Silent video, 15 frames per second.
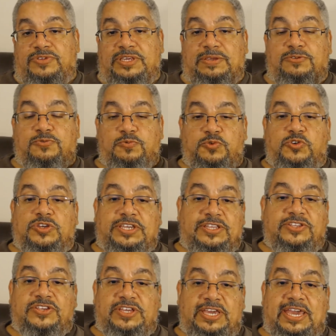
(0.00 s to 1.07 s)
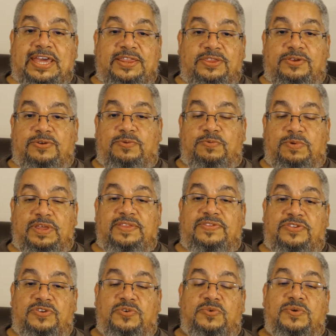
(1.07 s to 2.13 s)
teams working together
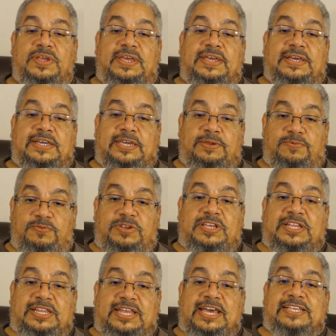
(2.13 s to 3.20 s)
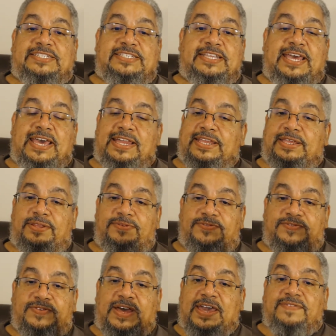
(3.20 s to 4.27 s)
with you can realize that in
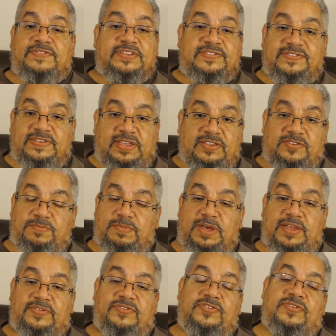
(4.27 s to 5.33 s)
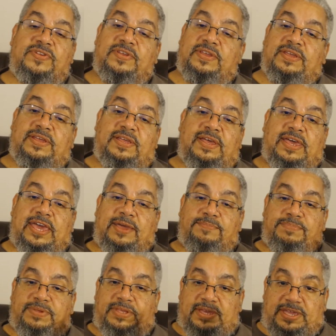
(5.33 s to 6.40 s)
5 to 6 months,
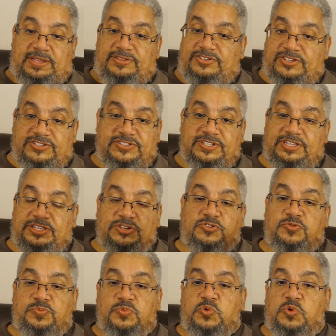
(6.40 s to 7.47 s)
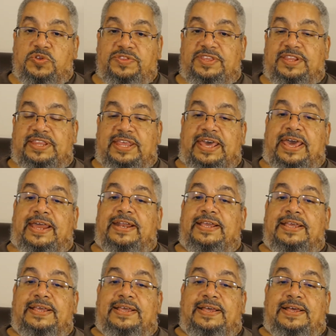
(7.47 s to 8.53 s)
and just a little more than that,